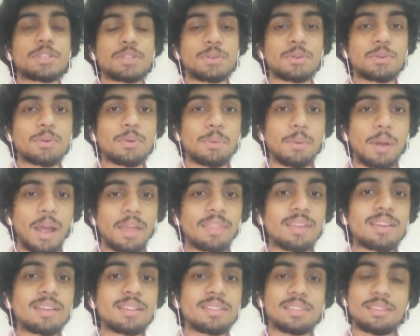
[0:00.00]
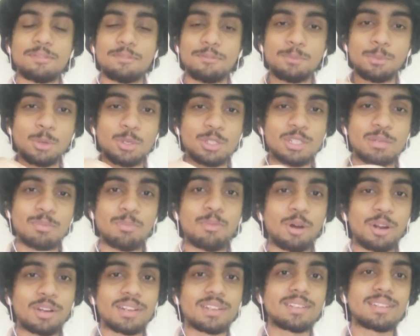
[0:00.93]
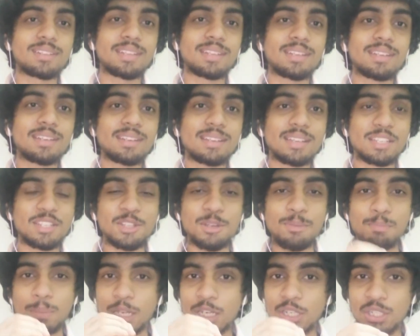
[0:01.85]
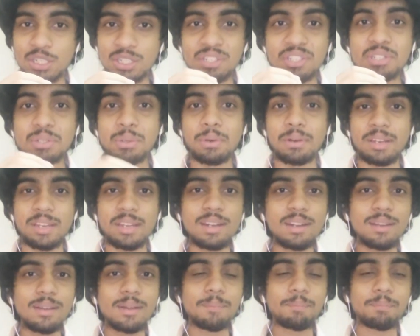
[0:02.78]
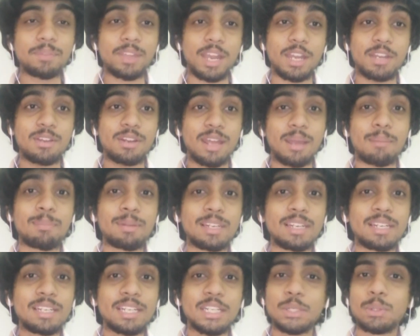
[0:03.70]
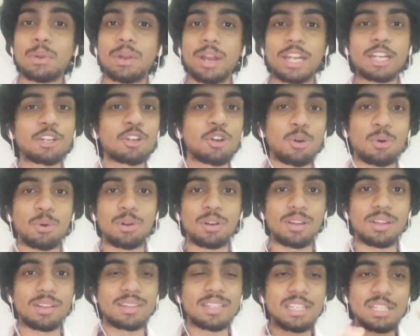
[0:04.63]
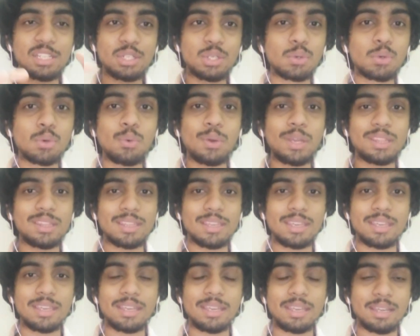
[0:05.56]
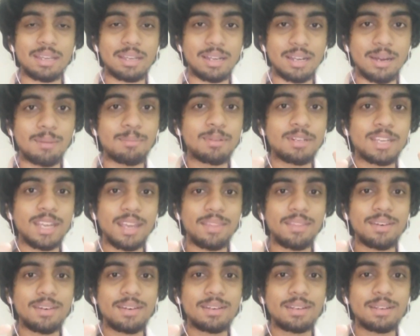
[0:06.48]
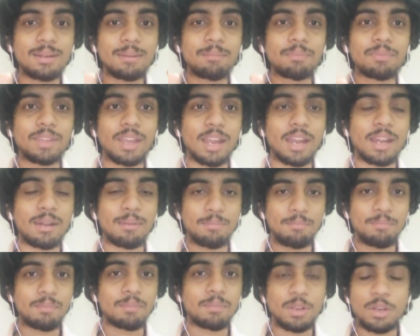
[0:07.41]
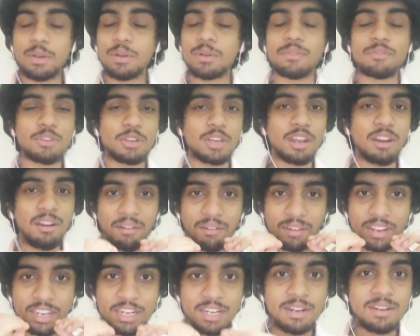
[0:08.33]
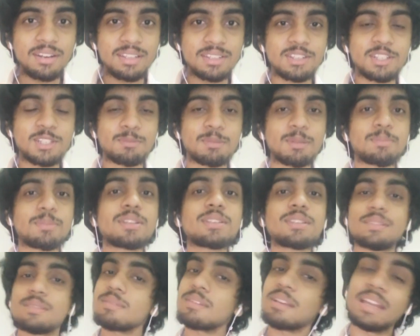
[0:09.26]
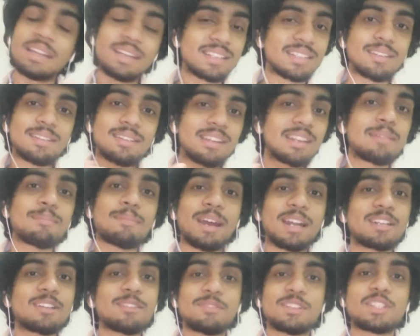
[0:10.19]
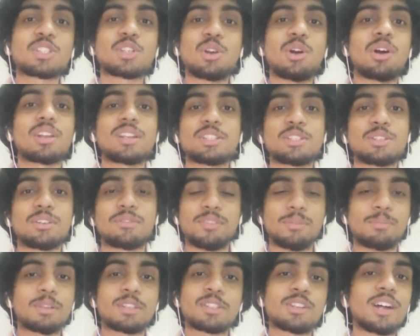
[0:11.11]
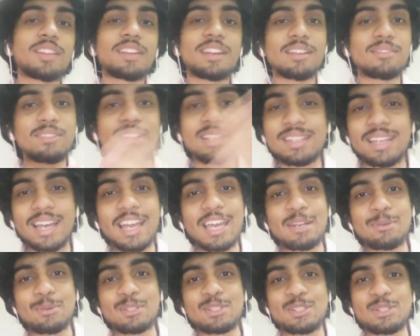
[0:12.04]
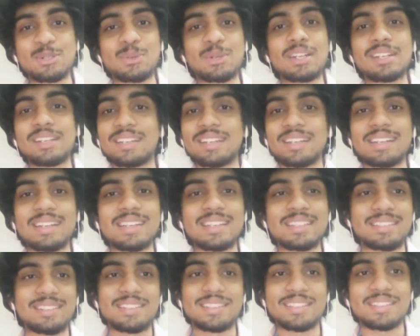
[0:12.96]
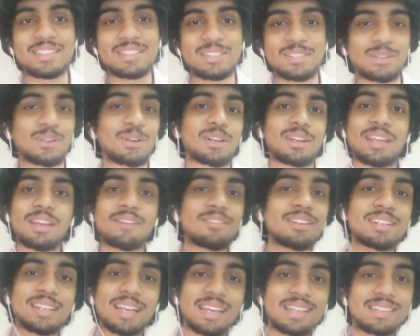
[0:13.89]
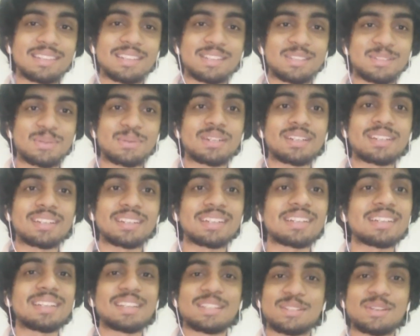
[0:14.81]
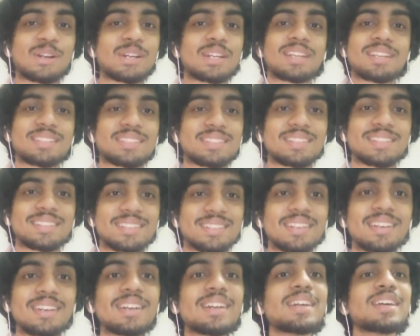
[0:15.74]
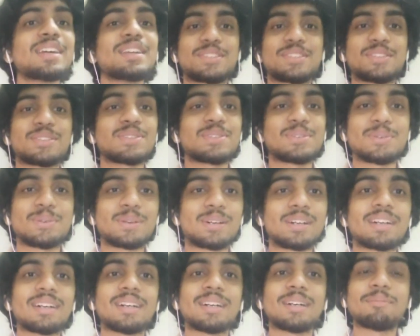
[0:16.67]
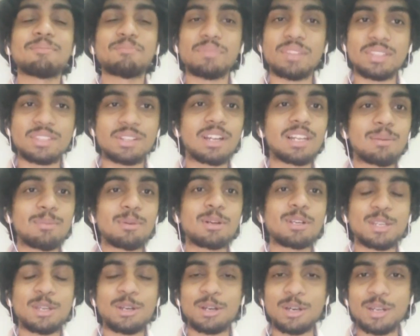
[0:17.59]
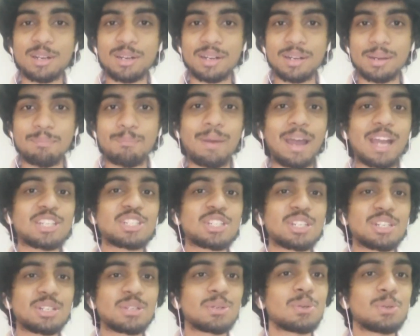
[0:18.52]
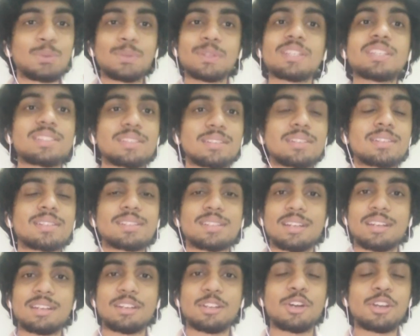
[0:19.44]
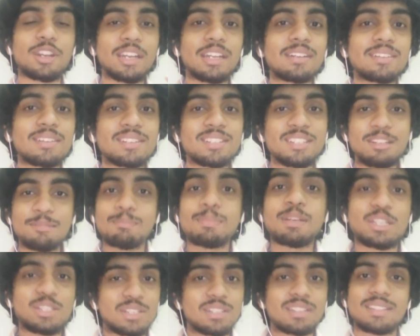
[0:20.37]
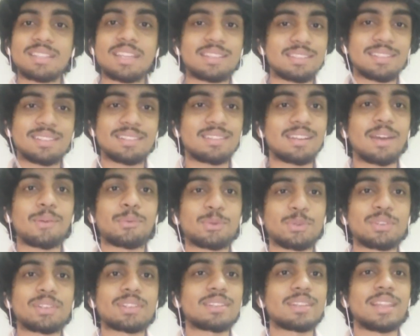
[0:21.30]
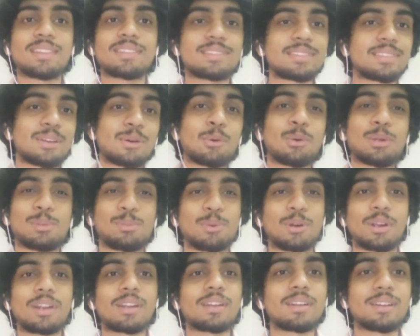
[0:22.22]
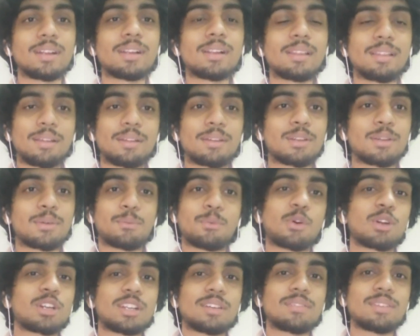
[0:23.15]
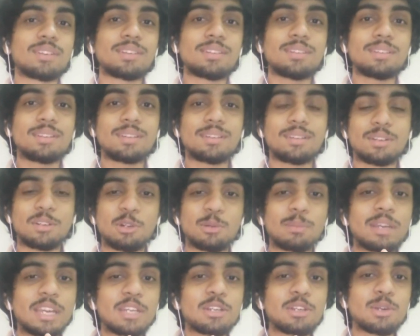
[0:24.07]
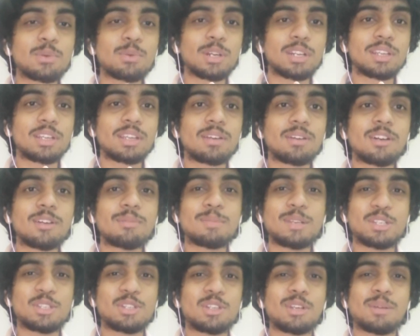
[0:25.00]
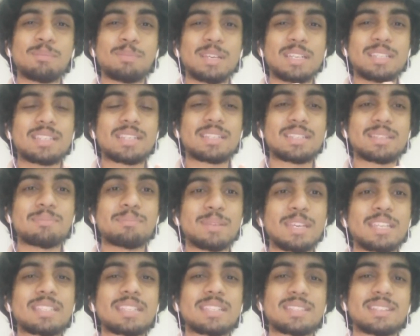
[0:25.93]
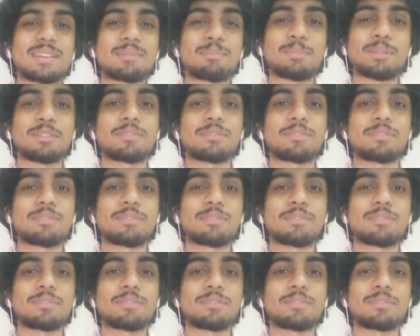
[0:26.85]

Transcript: so i think the most important thing is your patience to read and your ability to write code these two when they come together and you know if you can read research papers it doesn't really matter which college you're from it's not that every tier 1 student in india is a researcher or every tier 3 student in india is not a researcher so uh, it's all about your uh, passion to do research and your interest in patience that's it i would that's the whole point the whatever domain you're working on make sure your basics basics are